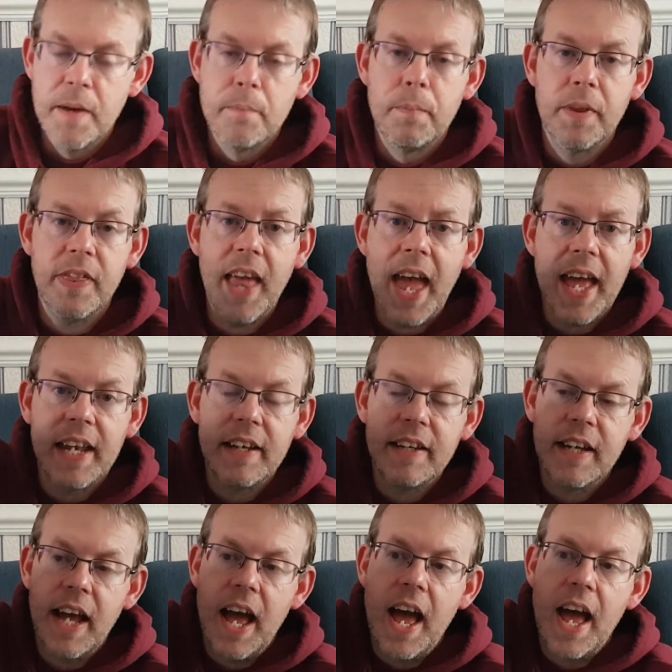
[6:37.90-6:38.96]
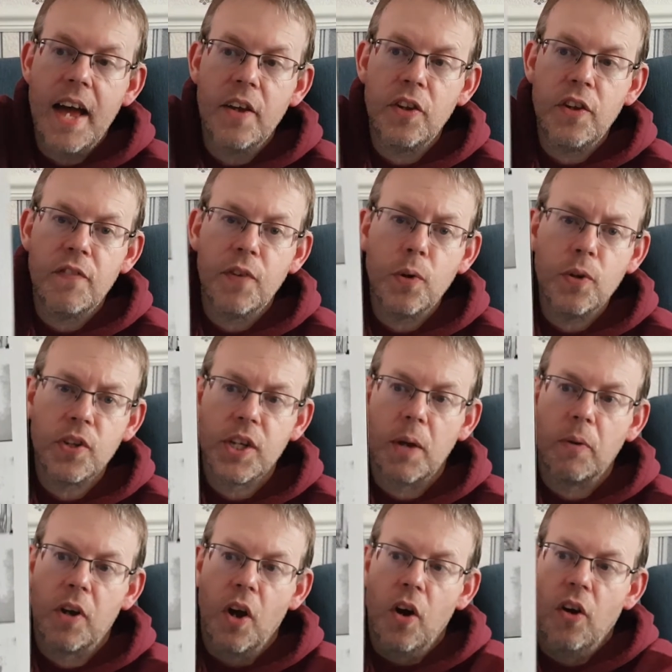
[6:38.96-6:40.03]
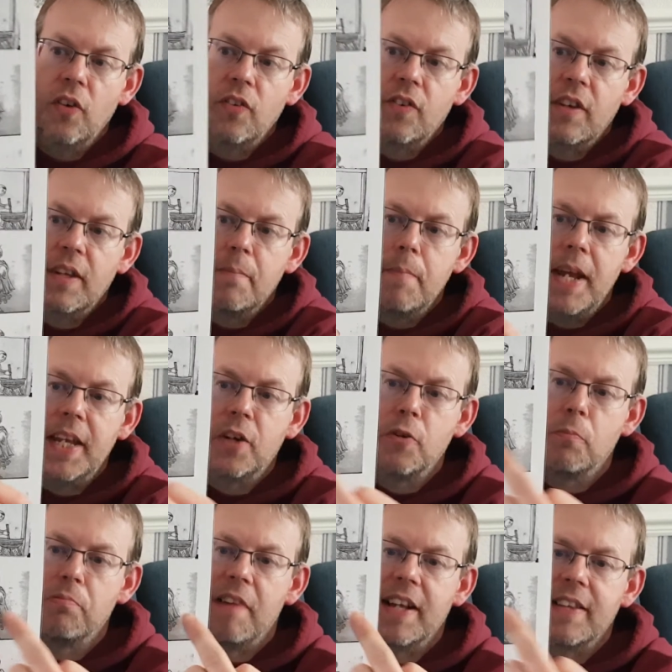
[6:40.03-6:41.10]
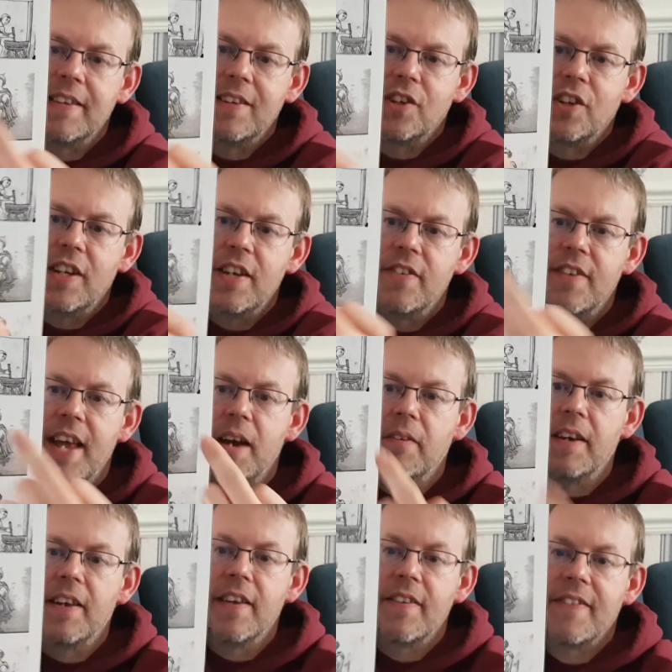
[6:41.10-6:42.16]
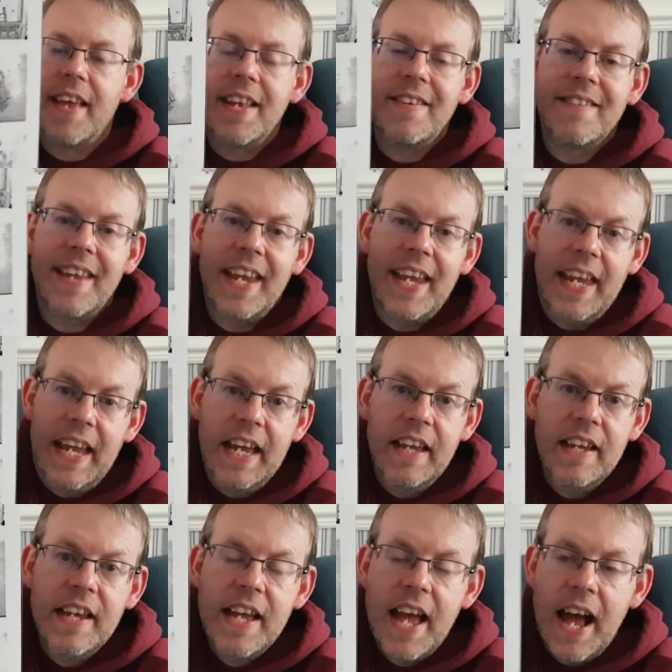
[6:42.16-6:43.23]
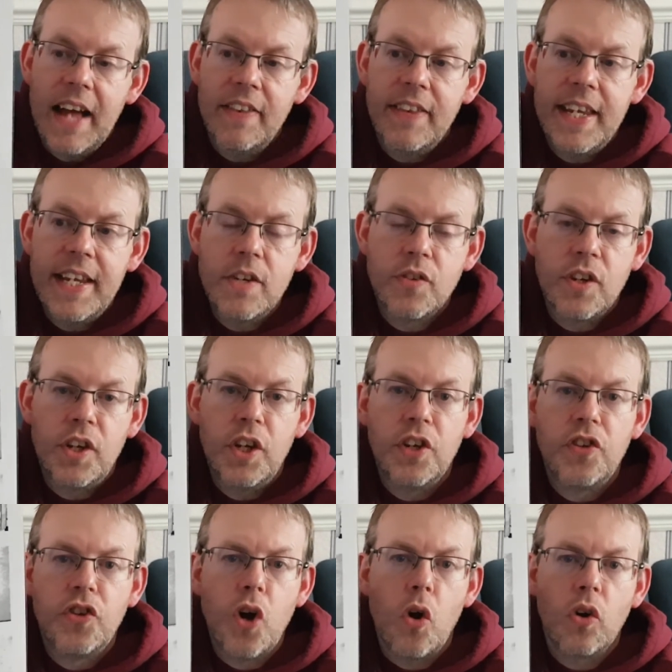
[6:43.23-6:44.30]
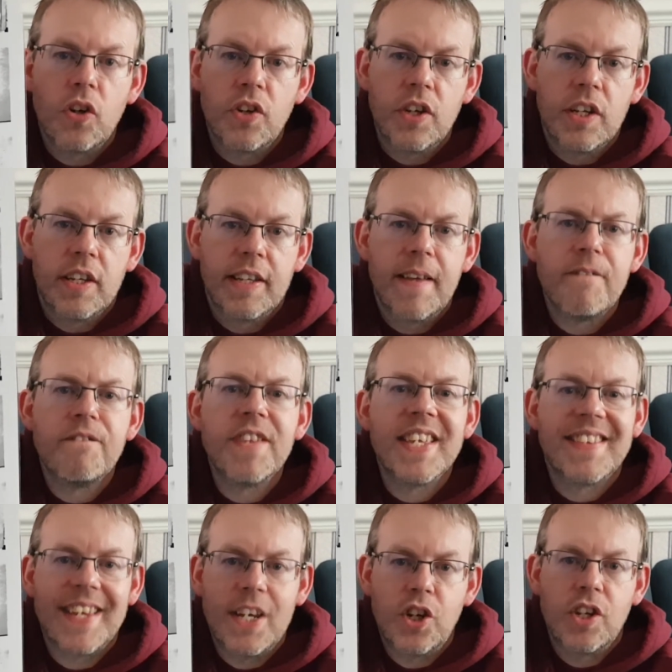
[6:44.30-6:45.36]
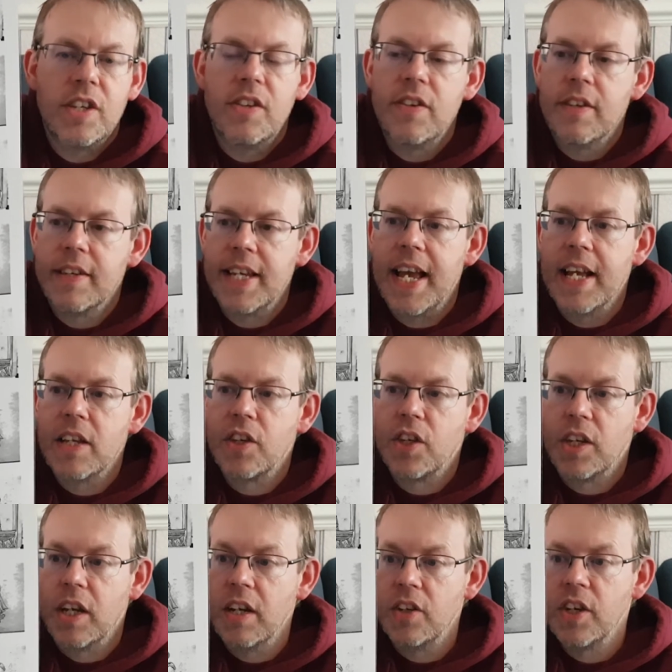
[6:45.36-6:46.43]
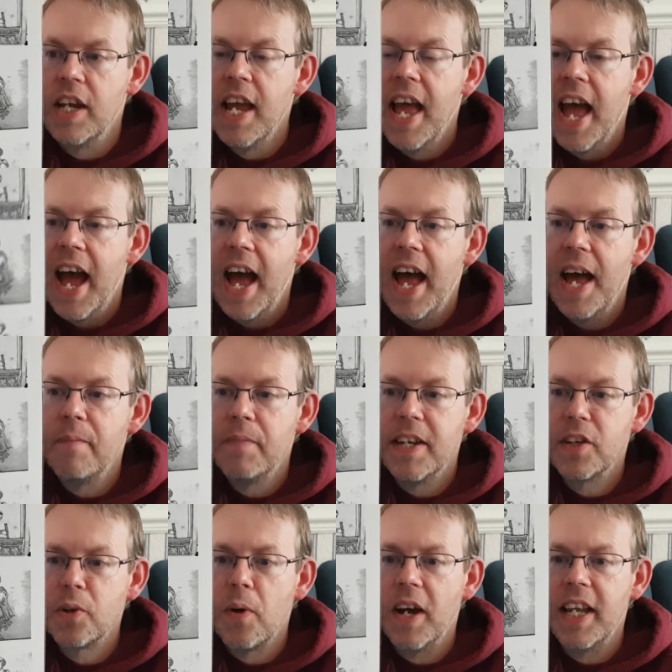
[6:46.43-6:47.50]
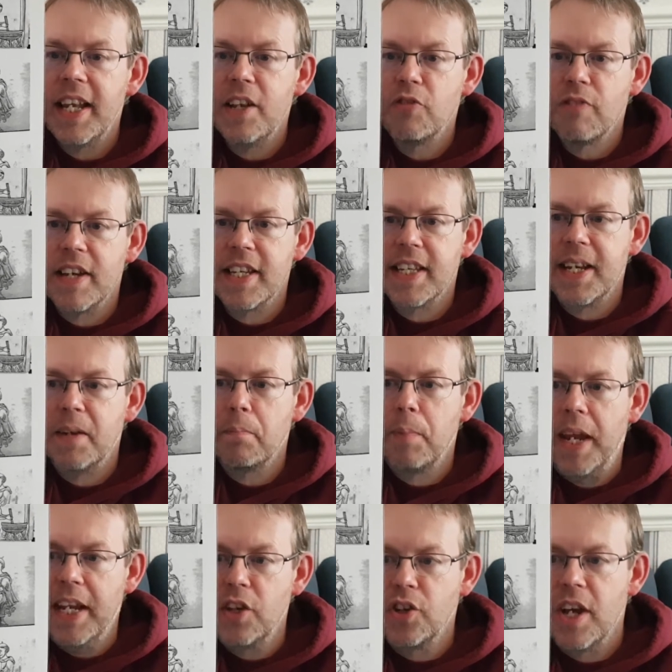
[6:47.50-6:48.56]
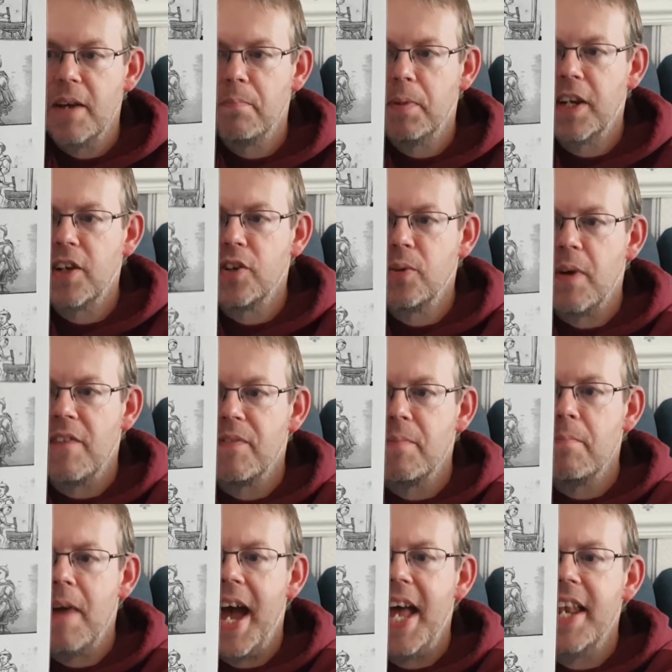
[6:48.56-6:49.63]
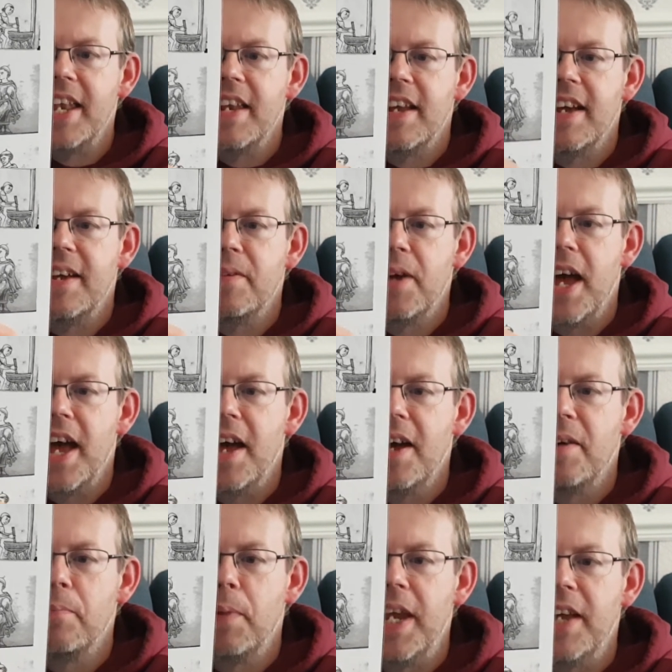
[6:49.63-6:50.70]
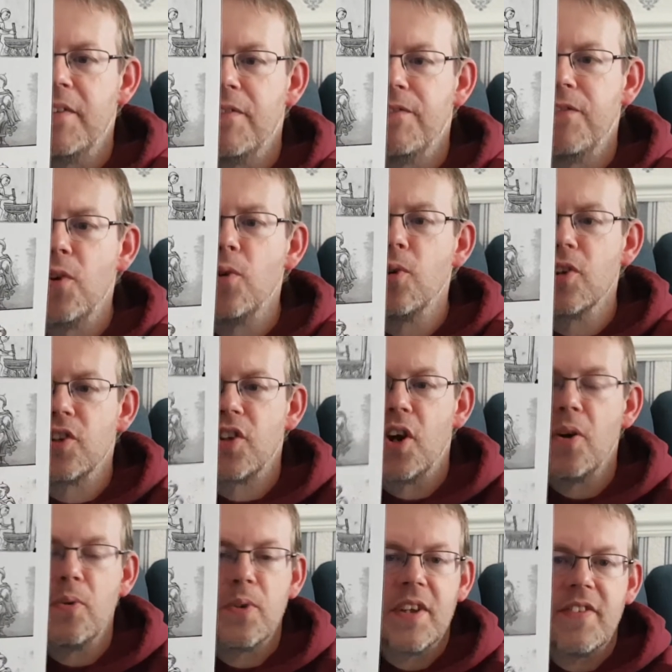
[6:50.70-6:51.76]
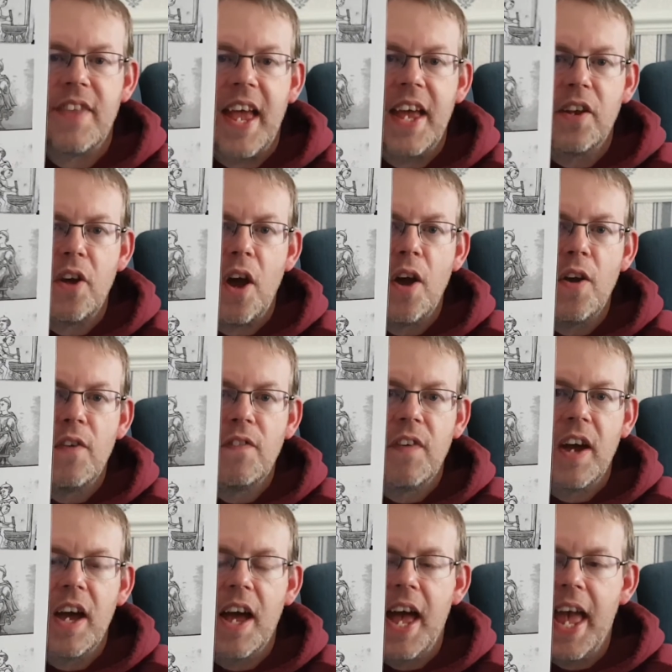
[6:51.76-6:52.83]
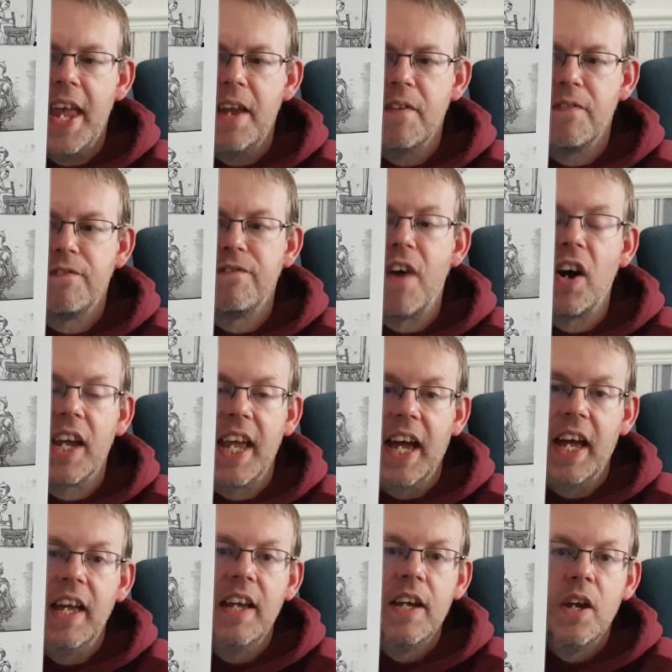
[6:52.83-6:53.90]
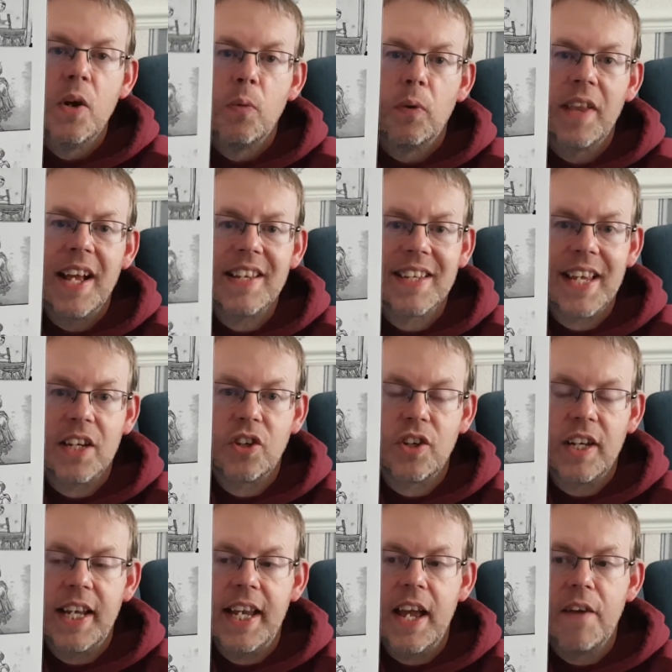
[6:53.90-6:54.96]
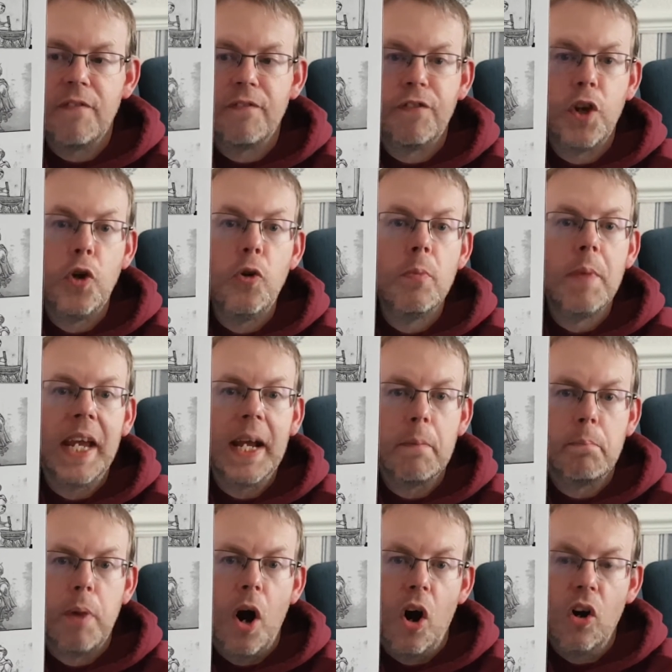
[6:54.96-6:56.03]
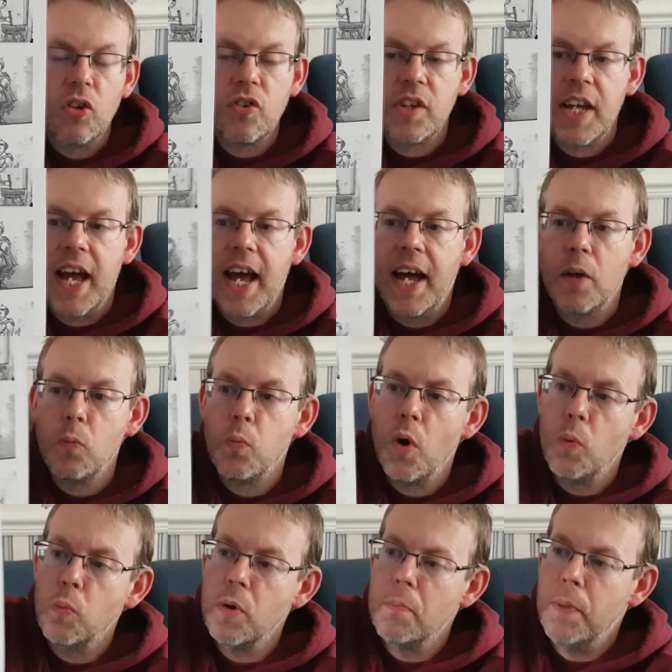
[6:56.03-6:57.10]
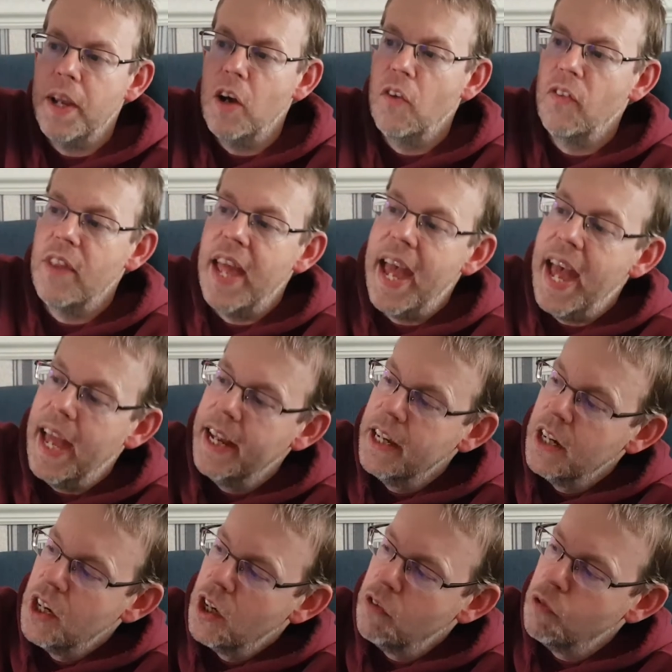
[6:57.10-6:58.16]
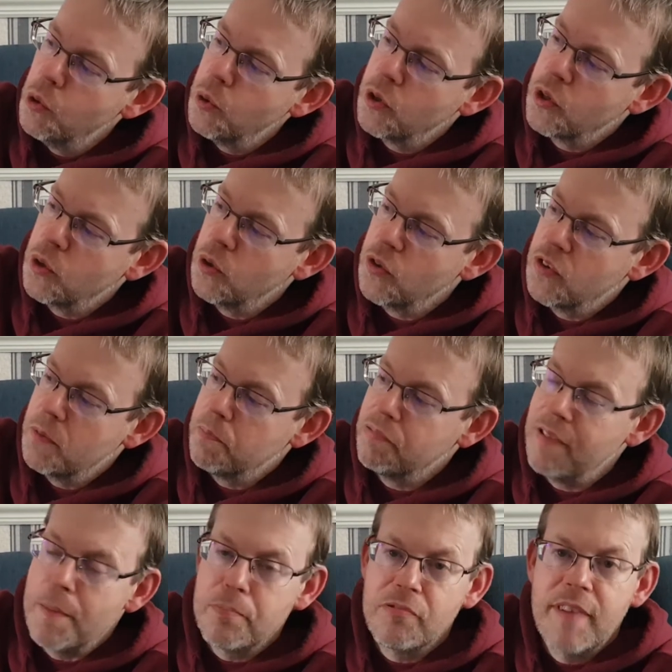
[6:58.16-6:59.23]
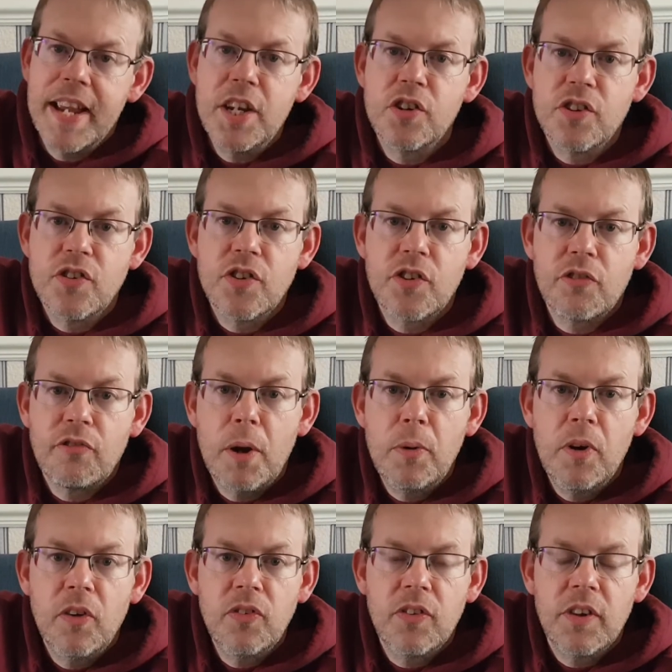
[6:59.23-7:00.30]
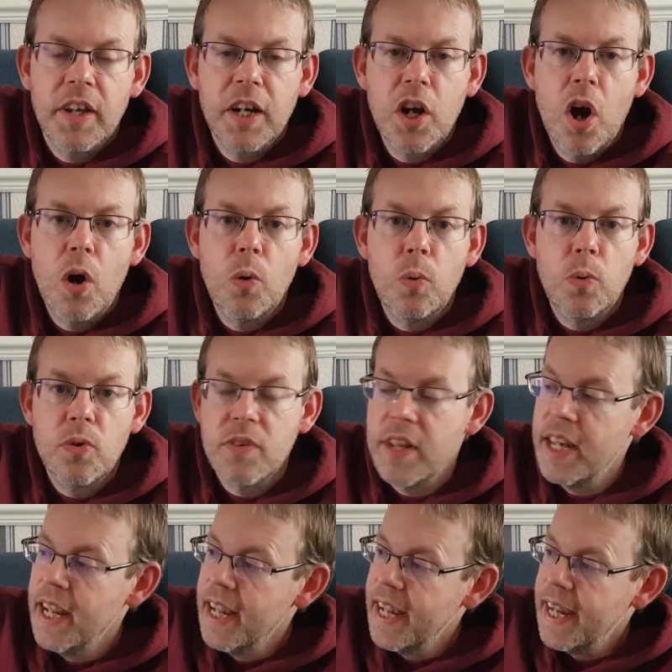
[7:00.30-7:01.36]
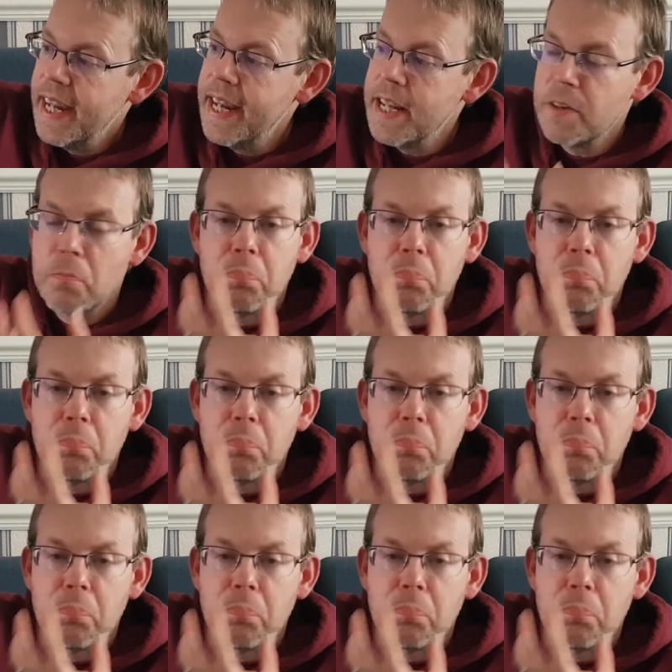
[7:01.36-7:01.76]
But then uh, you've also got the medical practitioners down in the centre here, and these are your doctors, the physicians as such, um, it's quite an interesting picture because you have a man uh, being forced to hold his head over a fire. Well, that's actually a fuming pot, and what would be on there are all sorts of preparations thrown onto the coals, and he is